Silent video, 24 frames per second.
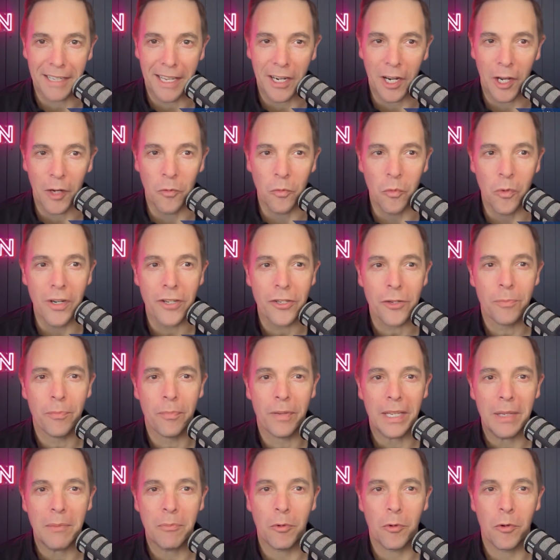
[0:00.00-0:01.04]
and I wish
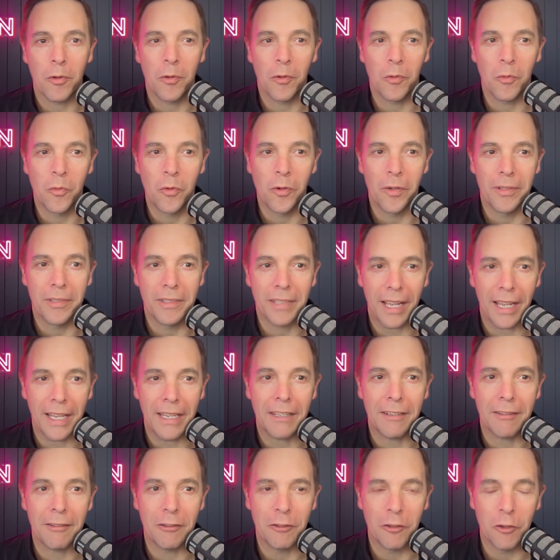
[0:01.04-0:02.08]
people would
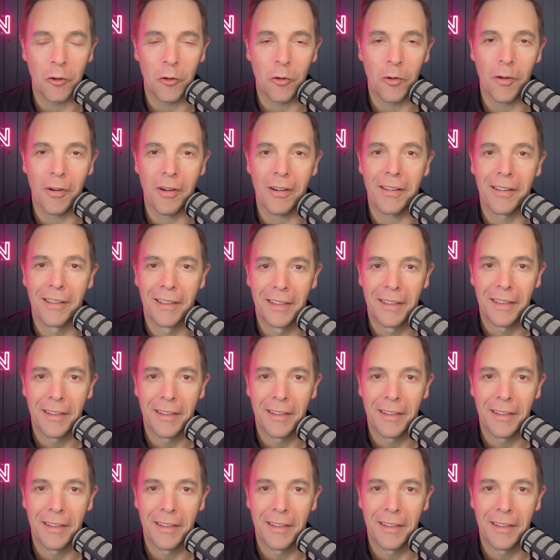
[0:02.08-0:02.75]
take your